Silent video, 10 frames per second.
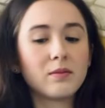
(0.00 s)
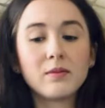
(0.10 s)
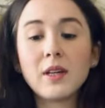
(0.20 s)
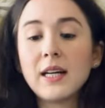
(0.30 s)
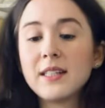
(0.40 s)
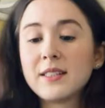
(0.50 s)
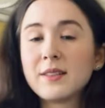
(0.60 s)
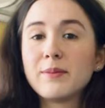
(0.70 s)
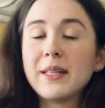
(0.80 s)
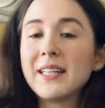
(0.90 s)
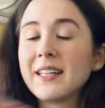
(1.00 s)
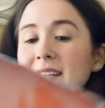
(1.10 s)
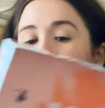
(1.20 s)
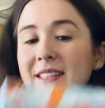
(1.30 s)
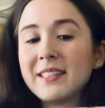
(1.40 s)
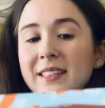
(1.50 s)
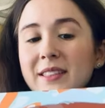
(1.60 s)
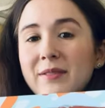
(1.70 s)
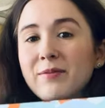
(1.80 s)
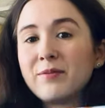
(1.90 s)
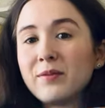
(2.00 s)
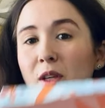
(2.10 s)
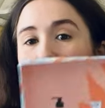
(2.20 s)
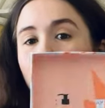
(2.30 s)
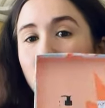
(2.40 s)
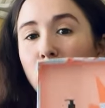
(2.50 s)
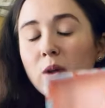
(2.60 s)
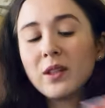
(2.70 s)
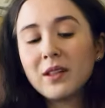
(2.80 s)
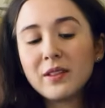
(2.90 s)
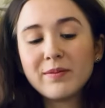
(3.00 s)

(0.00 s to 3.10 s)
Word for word: Nice, but I got this. You are the winner.